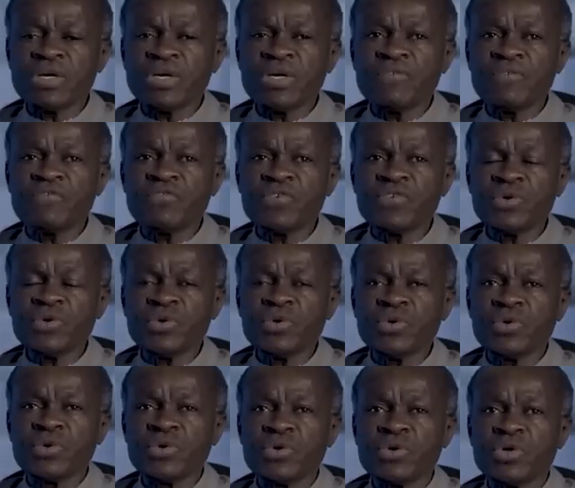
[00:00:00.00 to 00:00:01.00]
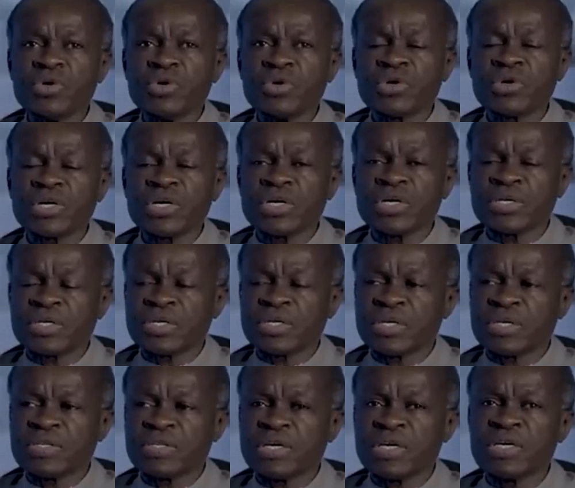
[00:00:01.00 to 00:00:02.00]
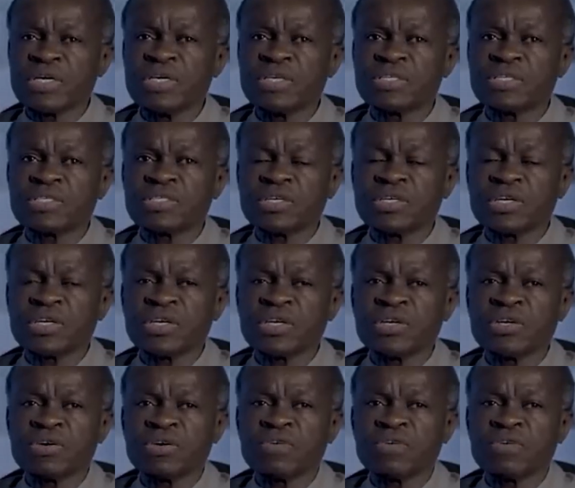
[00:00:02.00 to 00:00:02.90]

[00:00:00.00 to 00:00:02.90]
If you look at the history